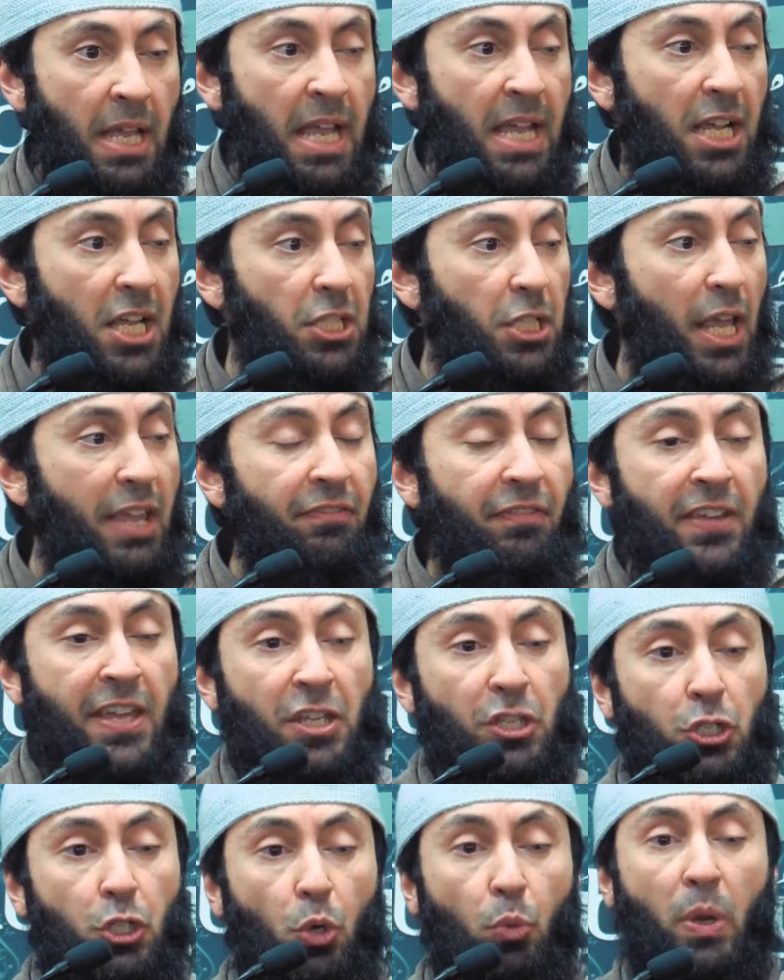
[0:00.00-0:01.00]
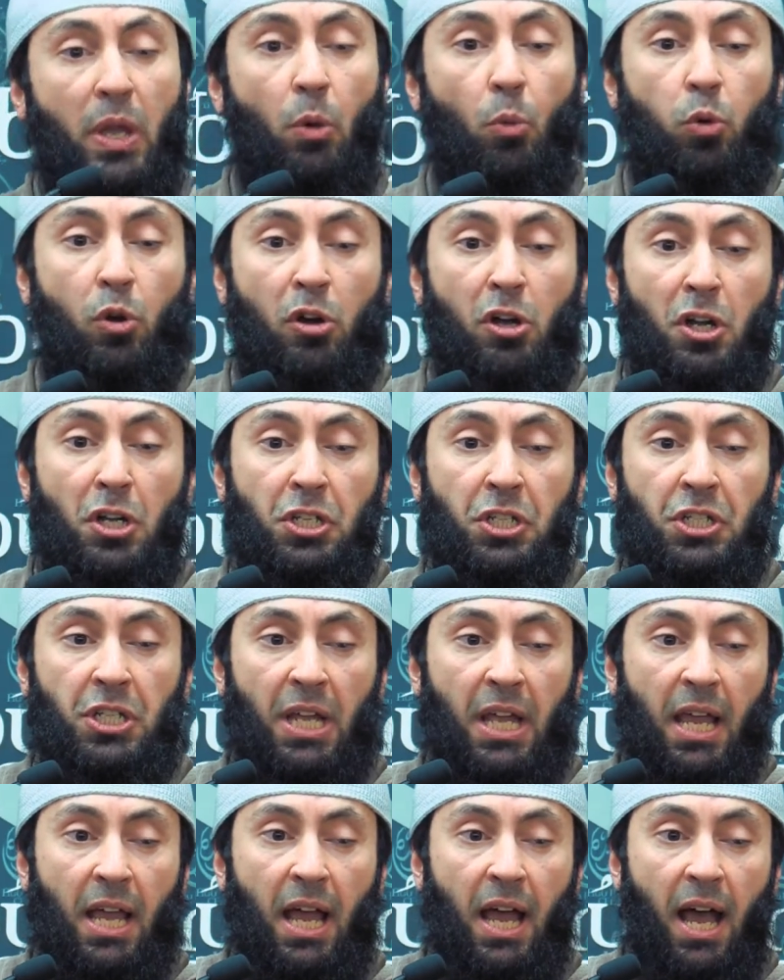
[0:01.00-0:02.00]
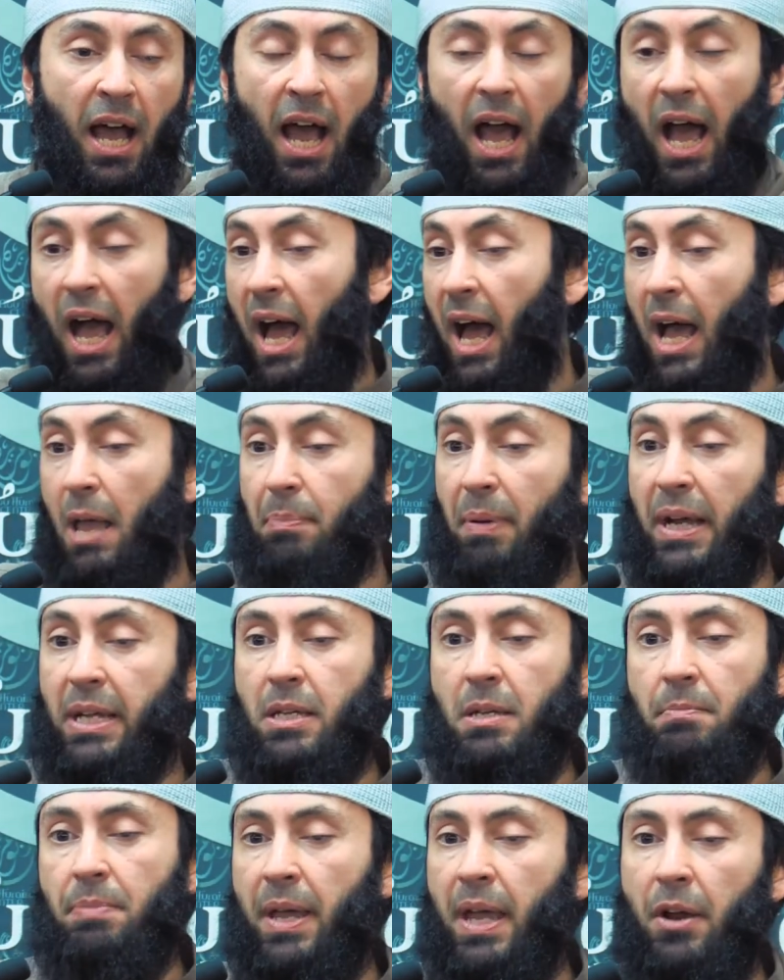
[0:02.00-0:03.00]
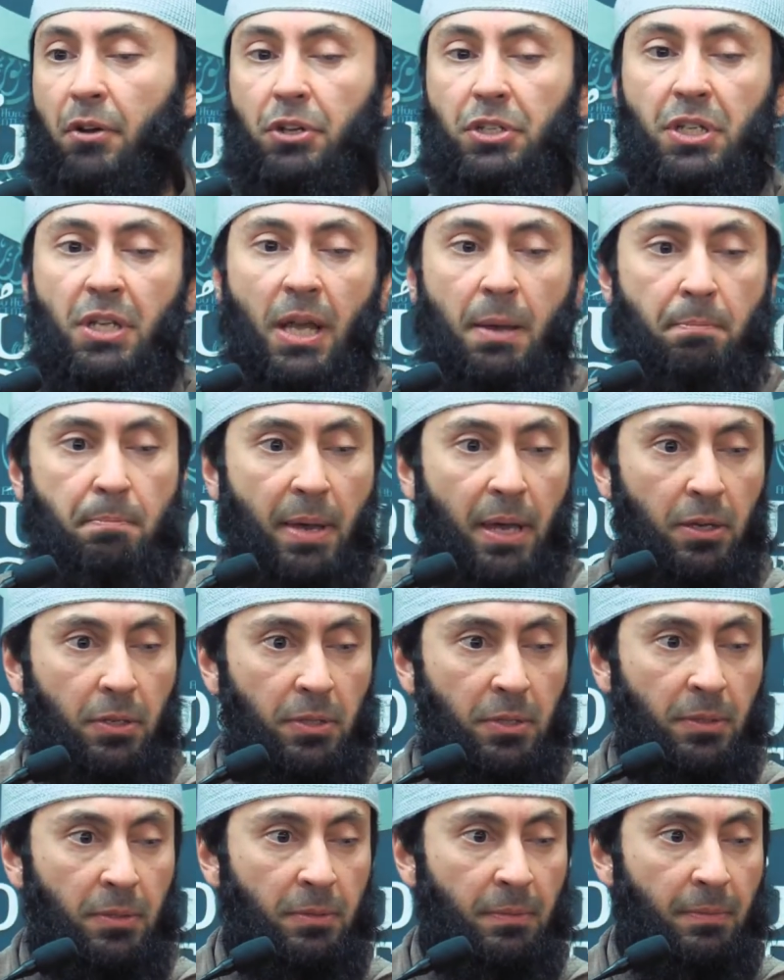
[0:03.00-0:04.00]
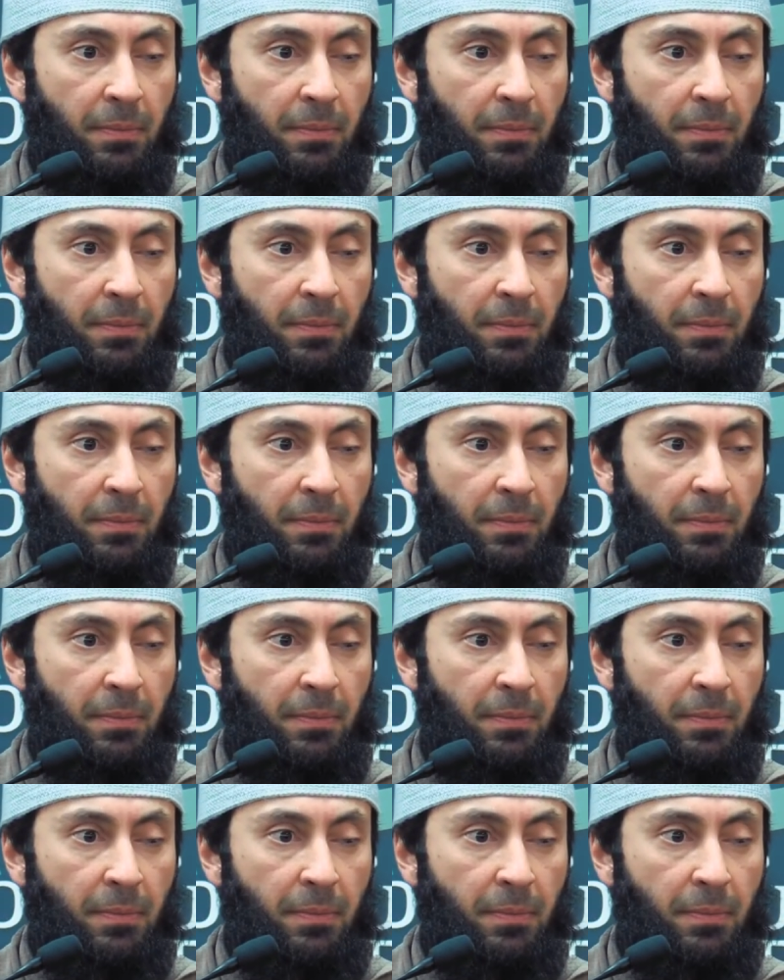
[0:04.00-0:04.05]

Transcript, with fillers: Because if he's doing worse, I by comparison am better.